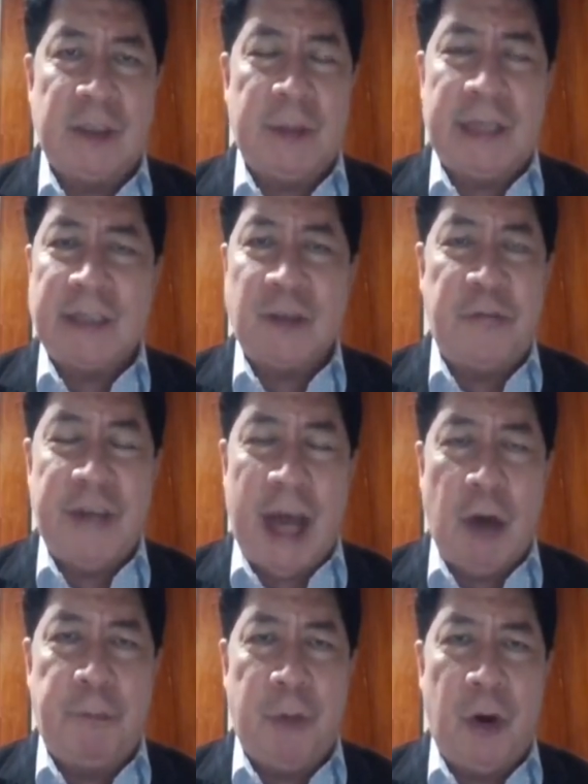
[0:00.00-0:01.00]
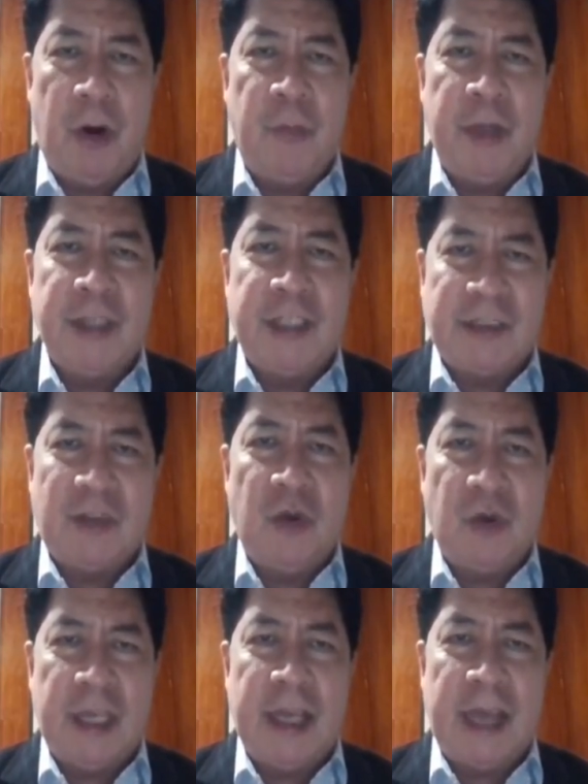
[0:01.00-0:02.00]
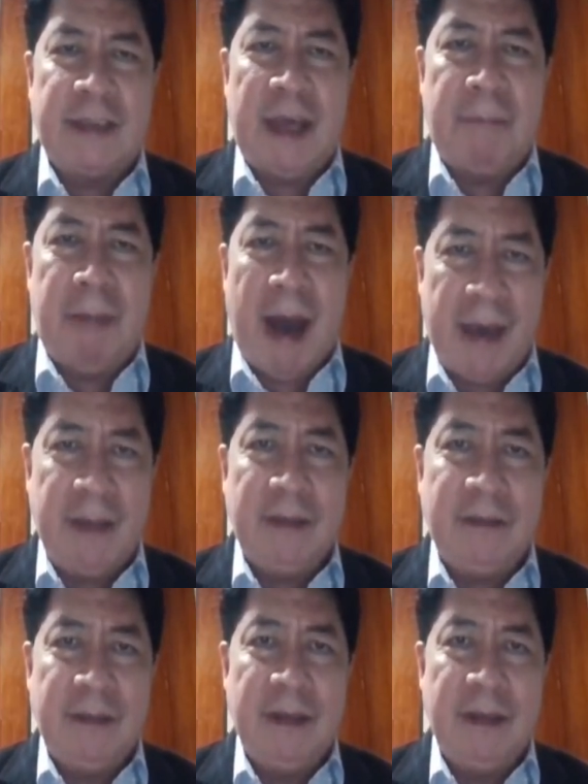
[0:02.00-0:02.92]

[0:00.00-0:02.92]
But as of now po, we're just looking at the mild